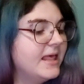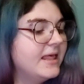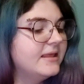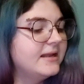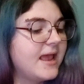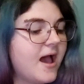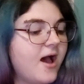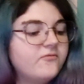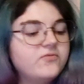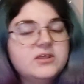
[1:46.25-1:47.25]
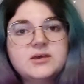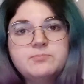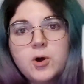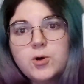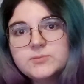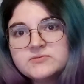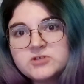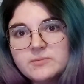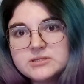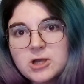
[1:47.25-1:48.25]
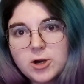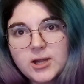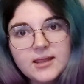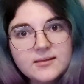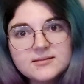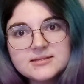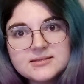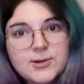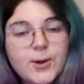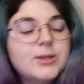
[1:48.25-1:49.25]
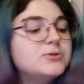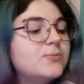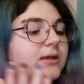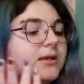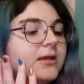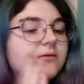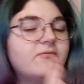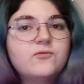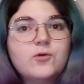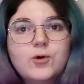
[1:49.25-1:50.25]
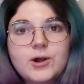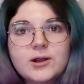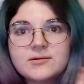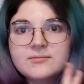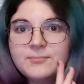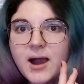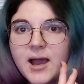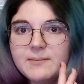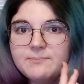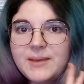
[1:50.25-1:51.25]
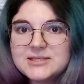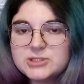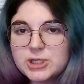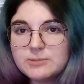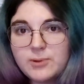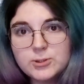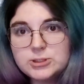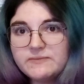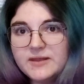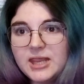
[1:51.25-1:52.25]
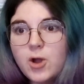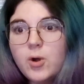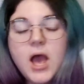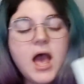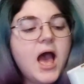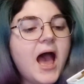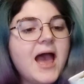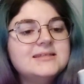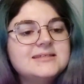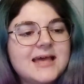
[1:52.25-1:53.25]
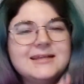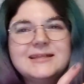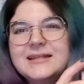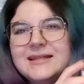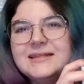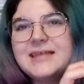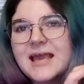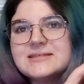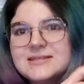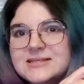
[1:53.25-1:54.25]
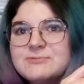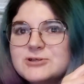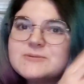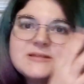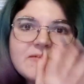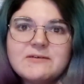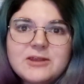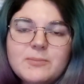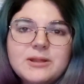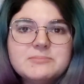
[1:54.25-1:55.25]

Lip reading: Then I have the poems of Thomas Hardy. This is going to be for my pastry and poetry video. I decided that, yes, this is for a specific video, but I'm